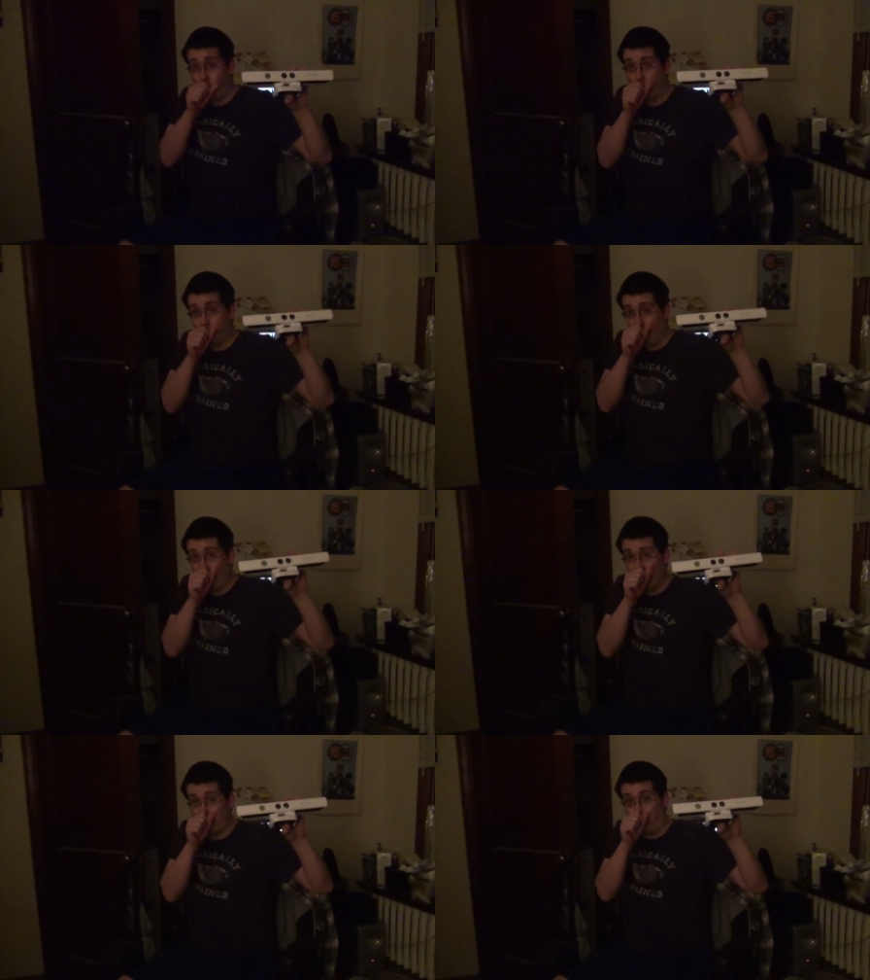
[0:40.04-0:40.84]
oh
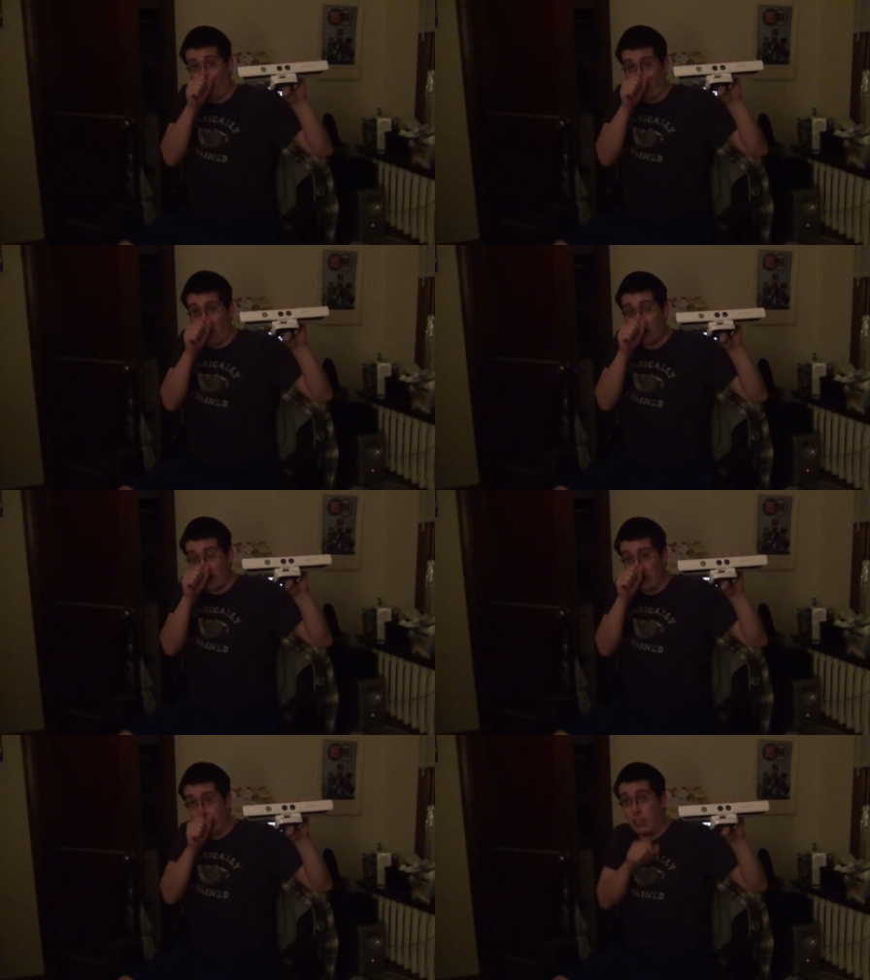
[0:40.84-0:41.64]
geez, poor
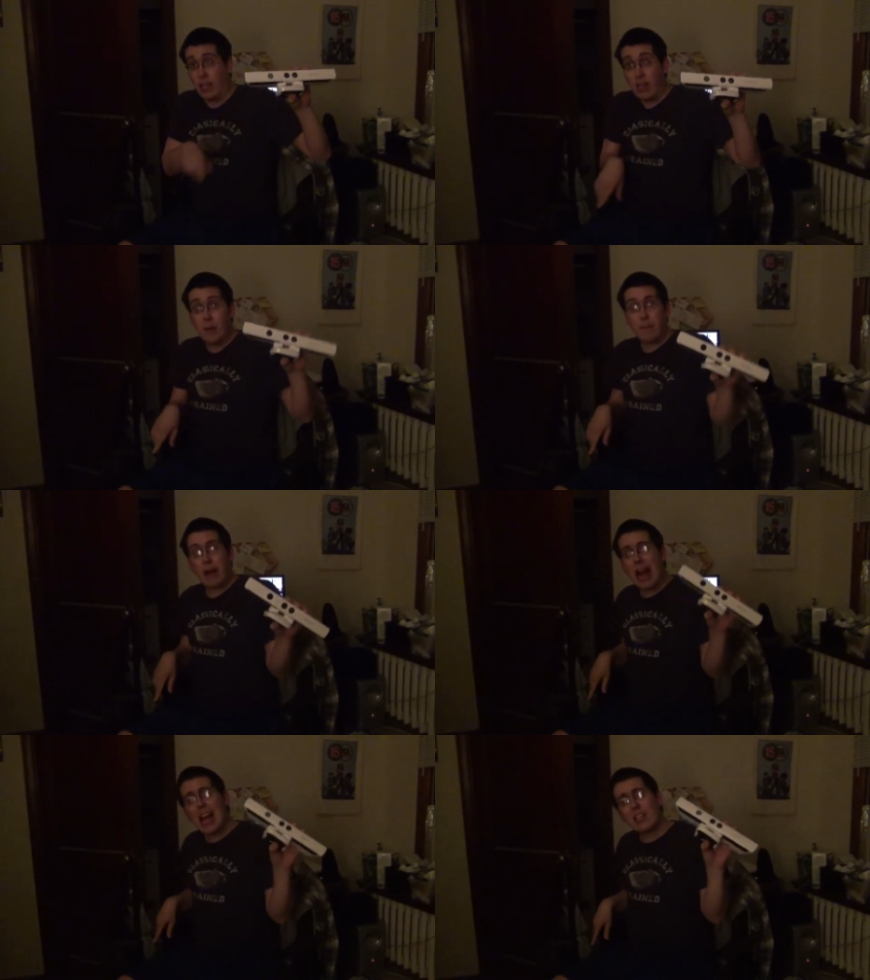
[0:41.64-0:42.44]
Marcus.
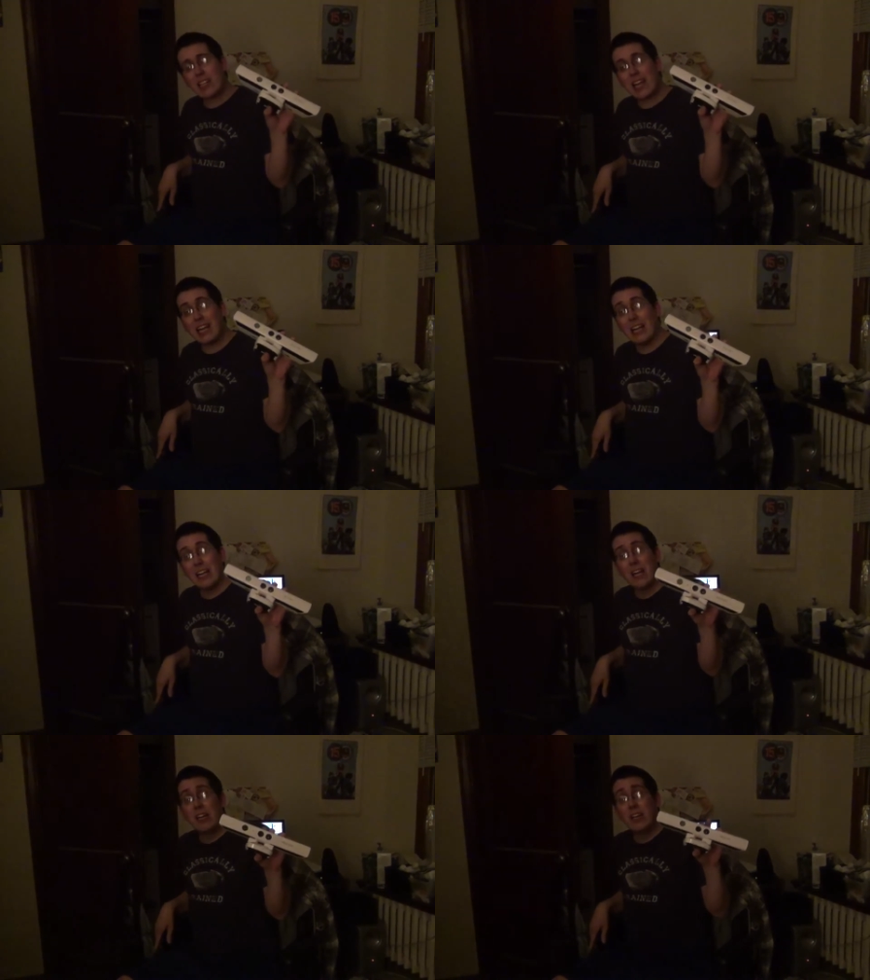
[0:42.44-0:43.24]
But actually,
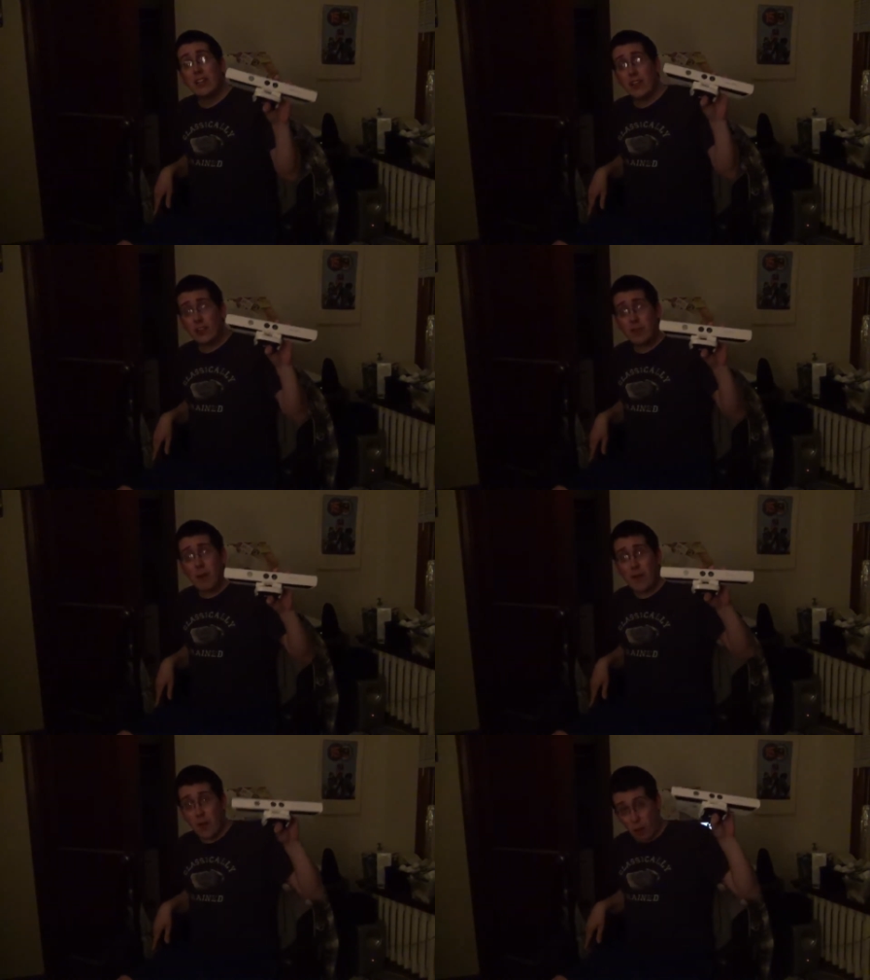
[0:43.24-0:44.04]
this is
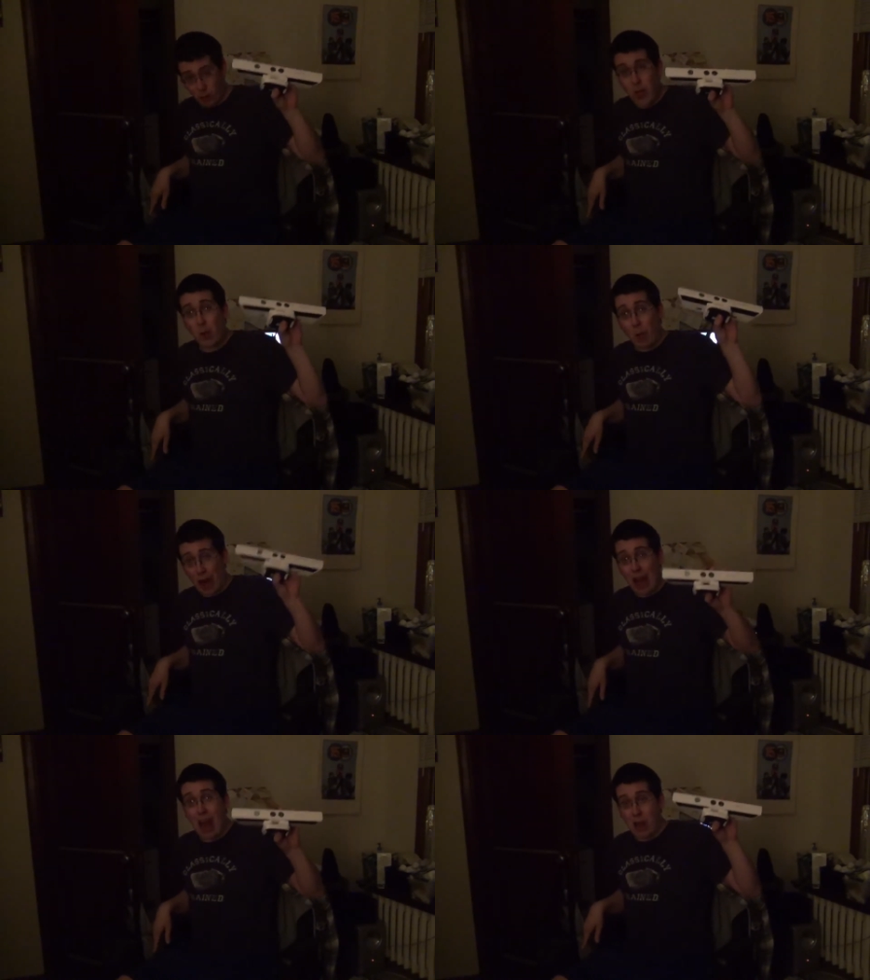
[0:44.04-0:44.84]
about the only
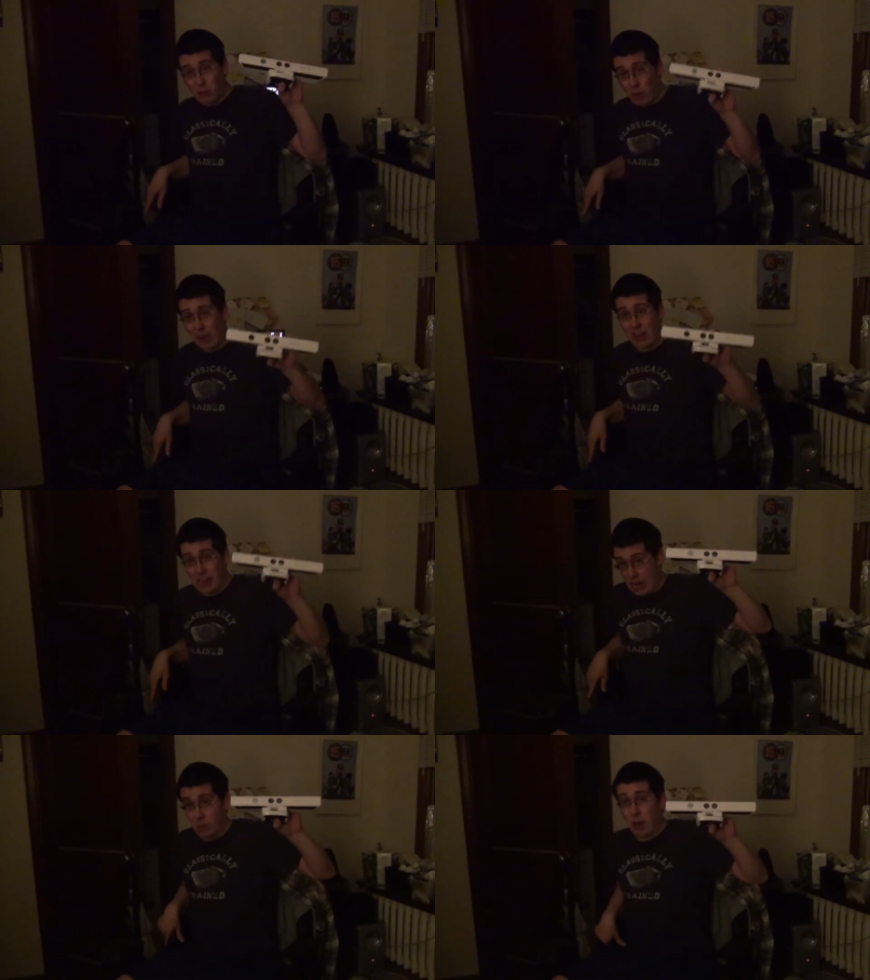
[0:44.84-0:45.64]
way I wanted to
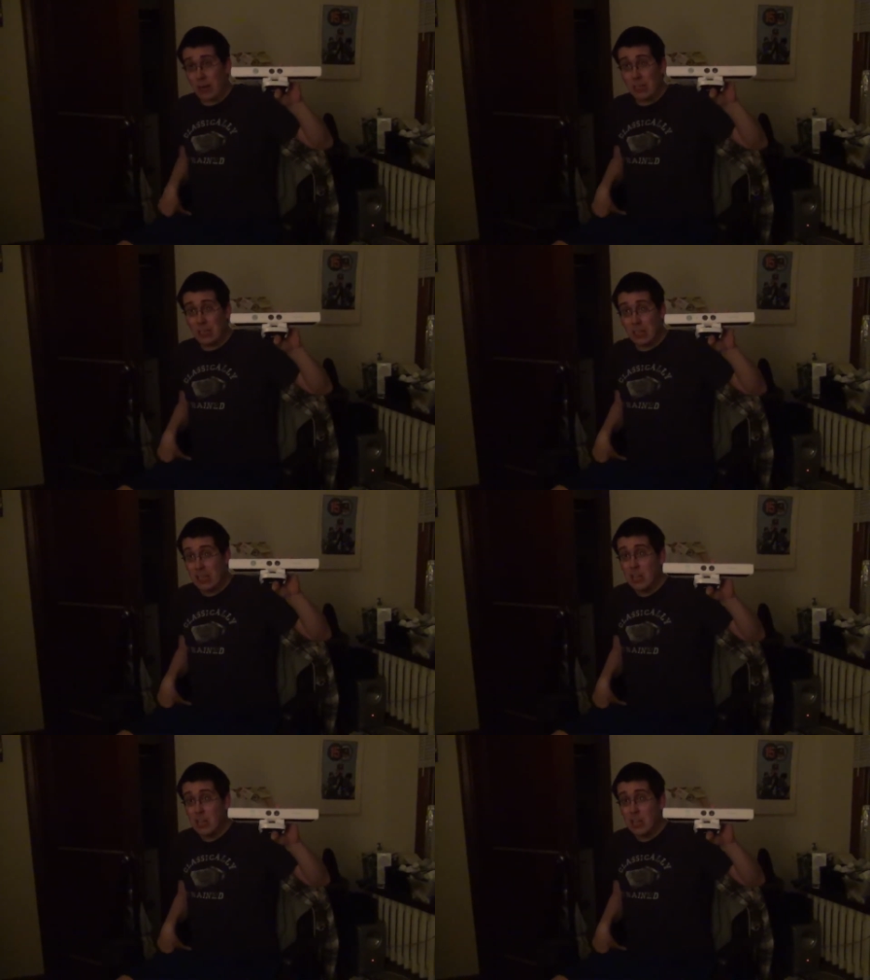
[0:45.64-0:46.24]
get one.